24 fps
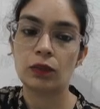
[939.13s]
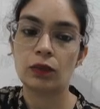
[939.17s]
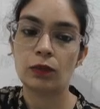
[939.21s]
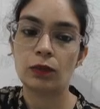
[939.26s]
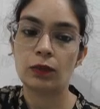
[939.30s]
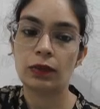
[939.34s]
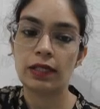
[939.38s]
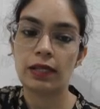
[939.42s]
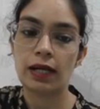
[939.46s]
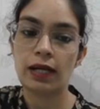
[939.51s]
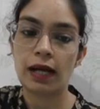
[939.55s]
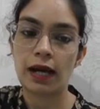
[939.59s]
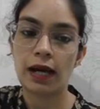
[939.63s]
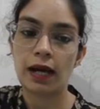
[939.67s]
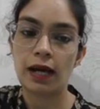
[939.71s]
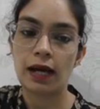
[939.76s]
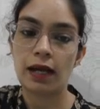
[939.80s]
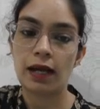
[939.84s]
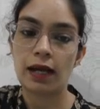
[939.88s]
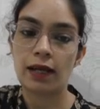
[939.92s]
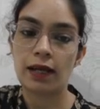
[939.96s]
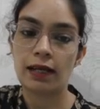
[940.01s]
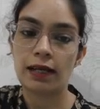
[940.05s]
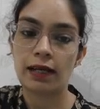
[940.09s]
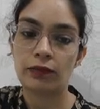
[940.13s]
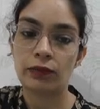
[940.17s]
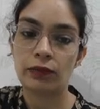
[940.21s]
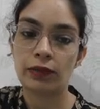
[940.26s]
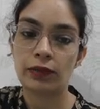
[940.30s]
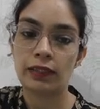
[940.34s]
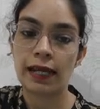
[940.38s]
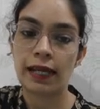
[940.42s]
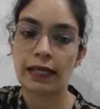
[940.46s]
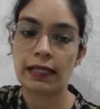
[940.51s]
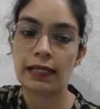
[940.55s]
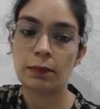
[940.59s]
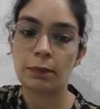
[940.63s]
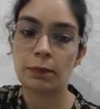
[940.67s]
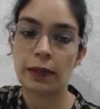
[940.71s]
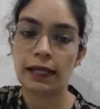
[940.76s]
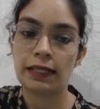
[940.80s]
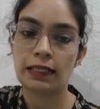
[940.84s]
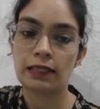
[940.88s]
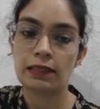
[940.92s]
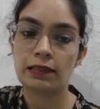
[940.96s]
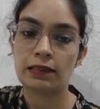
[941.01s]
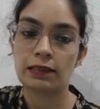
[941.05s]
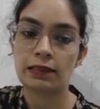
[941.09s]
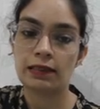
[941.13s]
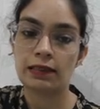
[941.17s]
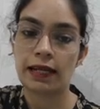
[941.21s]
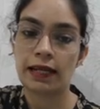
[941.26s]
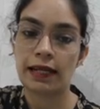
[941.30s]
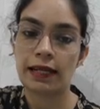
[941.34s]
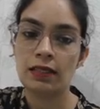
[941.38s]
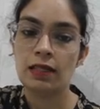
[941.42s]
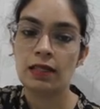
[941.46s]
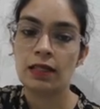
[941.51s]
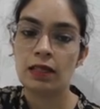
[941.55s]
So we are left with 9 minus 9,